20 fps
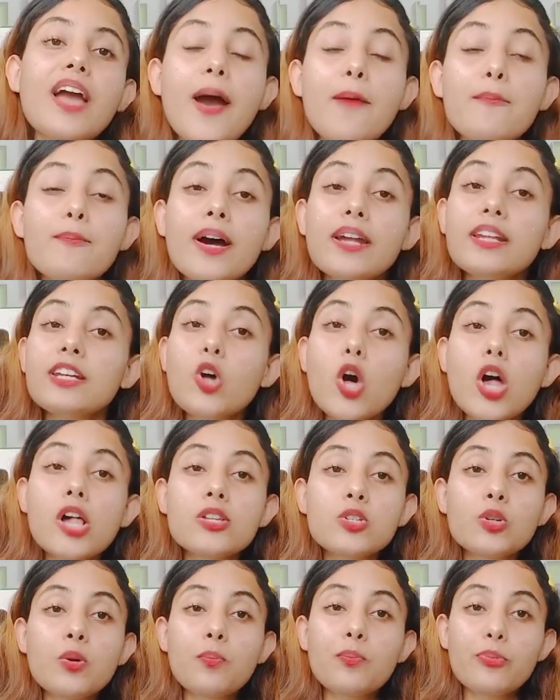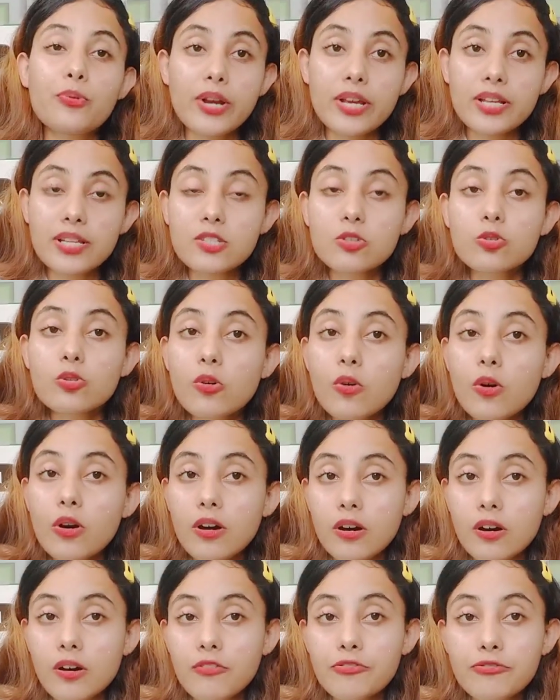But it also brings
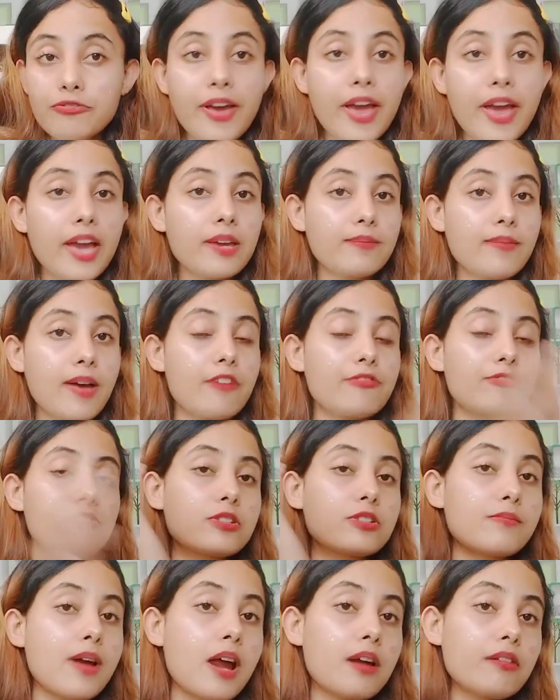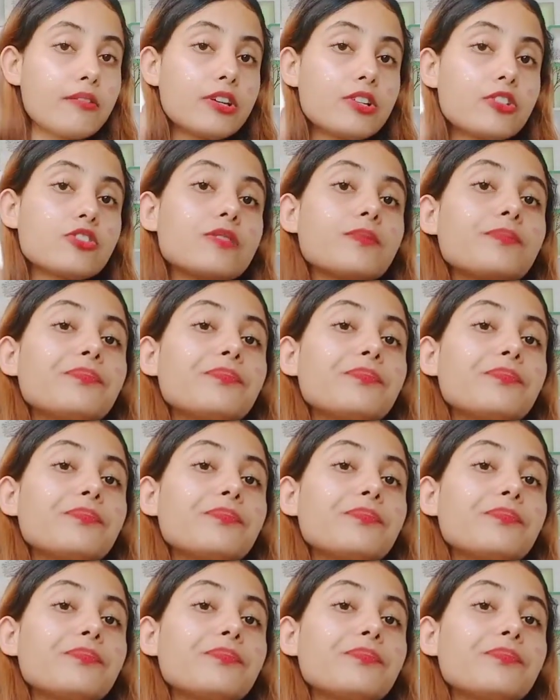fame after marriage.